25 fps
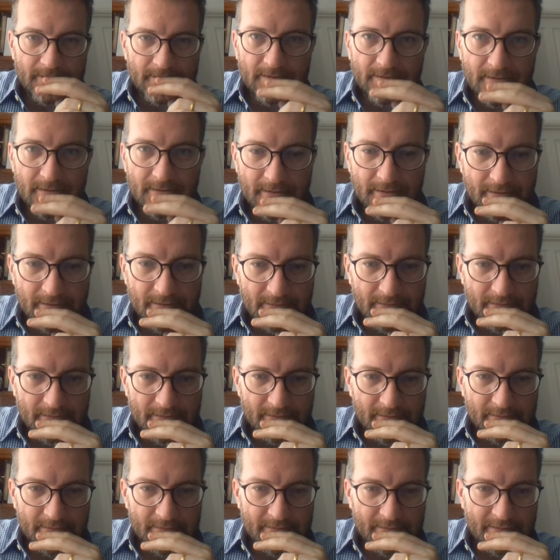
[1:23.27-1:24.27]

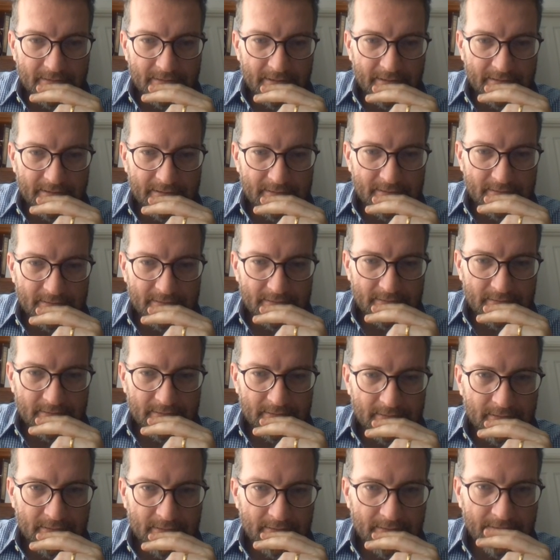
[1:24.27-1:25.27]
Done.
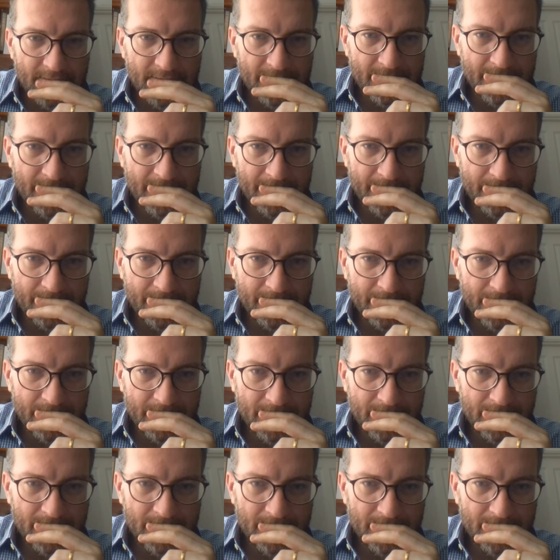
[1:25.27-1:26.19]
Okay. Now what?